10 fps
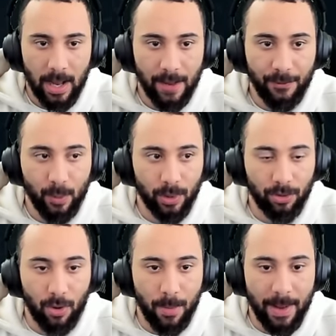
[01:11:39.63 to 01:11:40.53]
if you were to
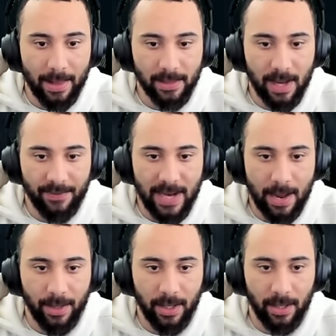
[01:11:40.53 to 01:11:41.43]
throw a Molotov
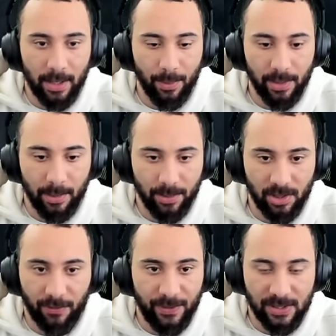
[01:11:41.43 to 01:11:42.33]
down here, it would it would
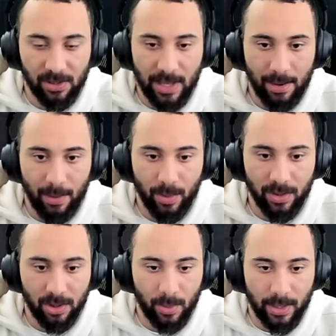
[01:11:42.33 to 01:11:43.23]
just fizzle out. It
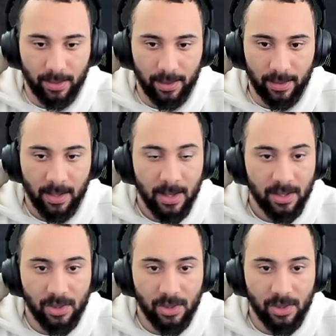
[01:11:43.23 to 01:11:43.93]
wouldn't do anything.